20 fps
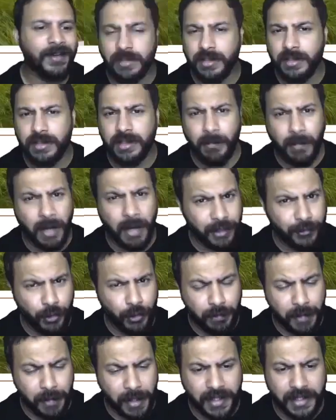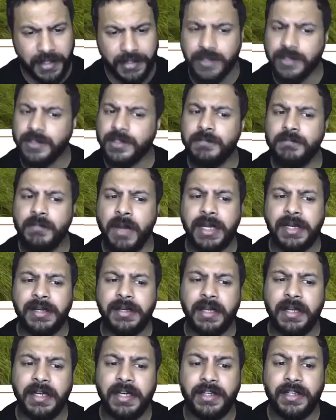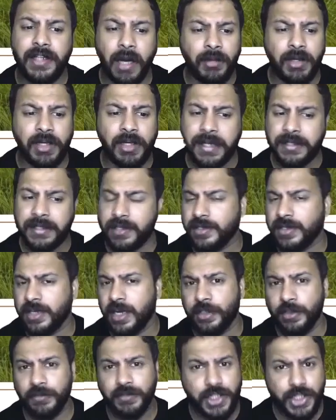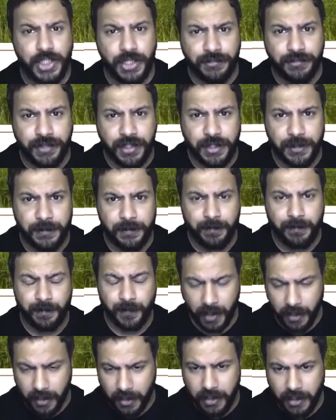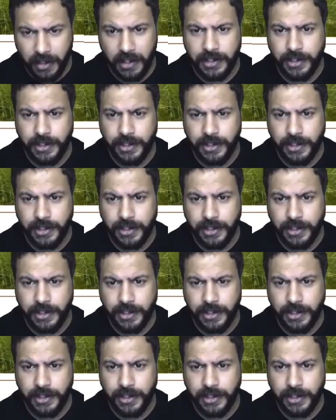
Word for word: The money for pay raises might nearly double as a result of the shift. Let's